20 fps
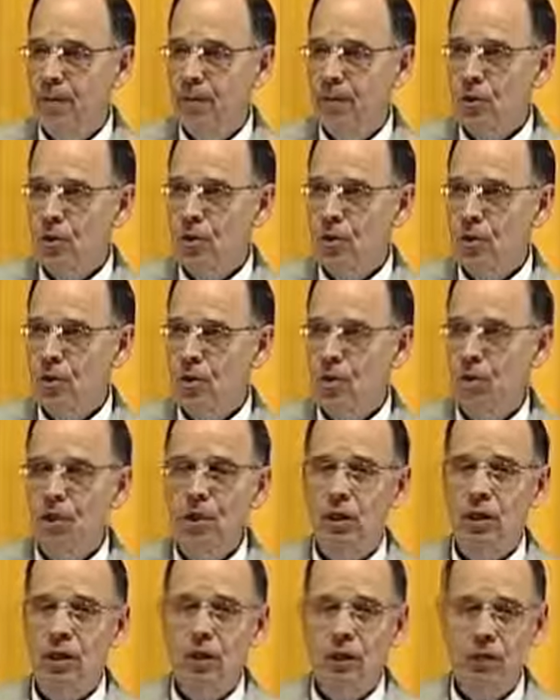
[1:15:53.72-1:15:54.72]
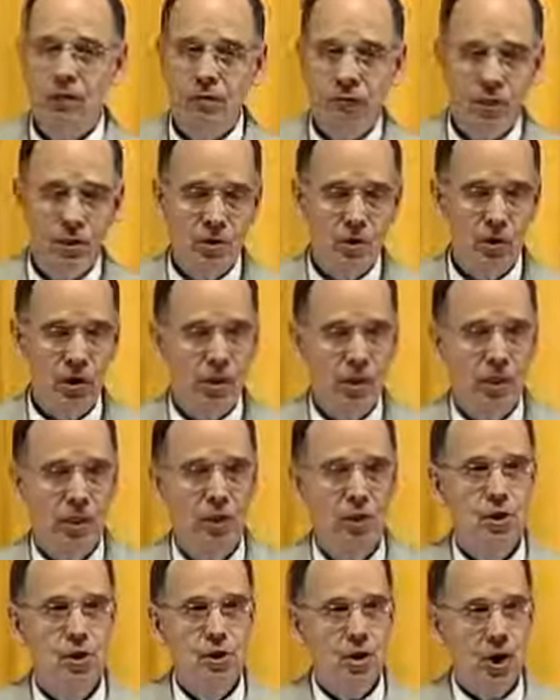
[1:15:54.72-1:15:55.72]
so that you can
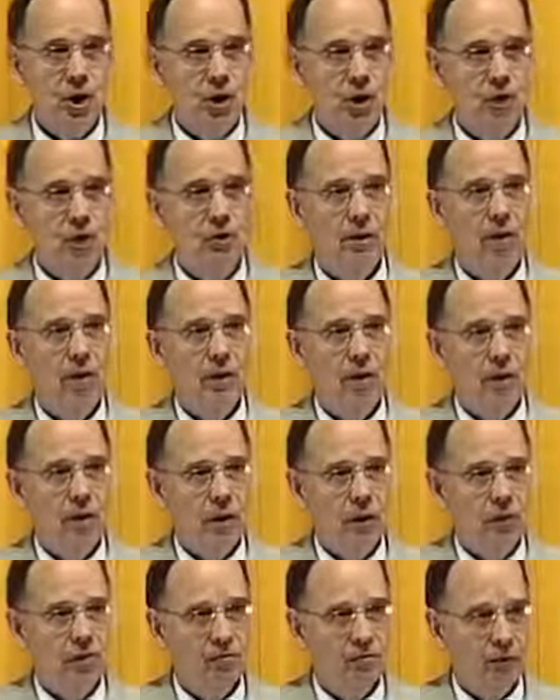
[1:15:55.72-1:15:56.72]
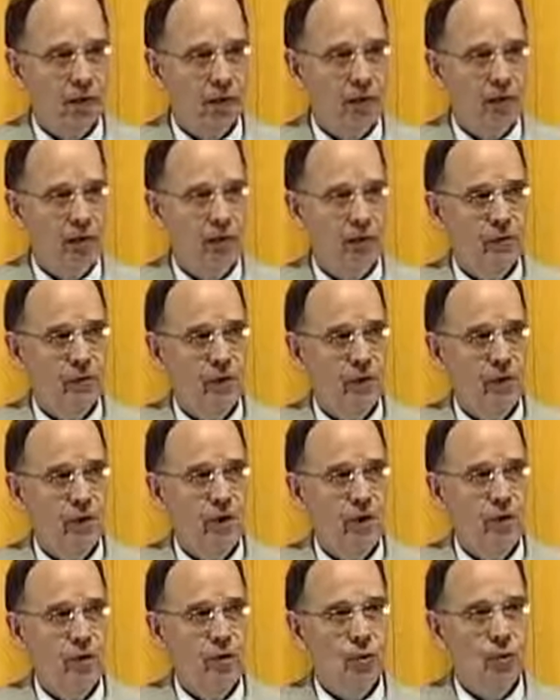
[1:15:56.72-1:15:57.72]
convincingly share that way of life
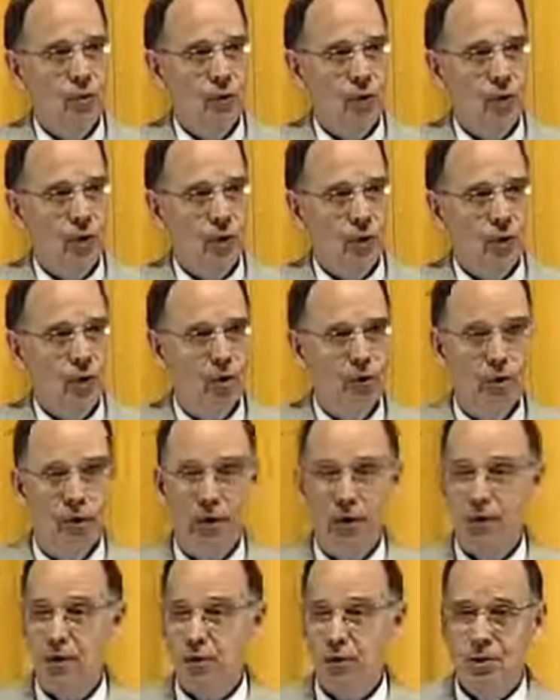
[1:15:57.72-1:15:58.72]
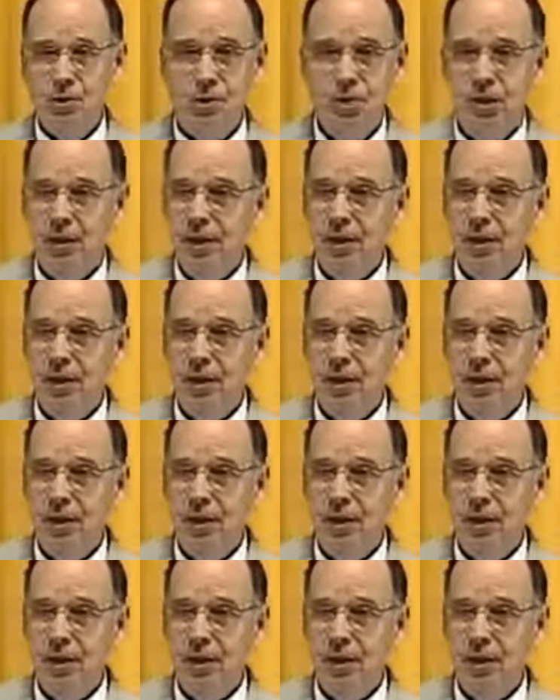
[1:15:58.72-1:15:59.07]
with a world that is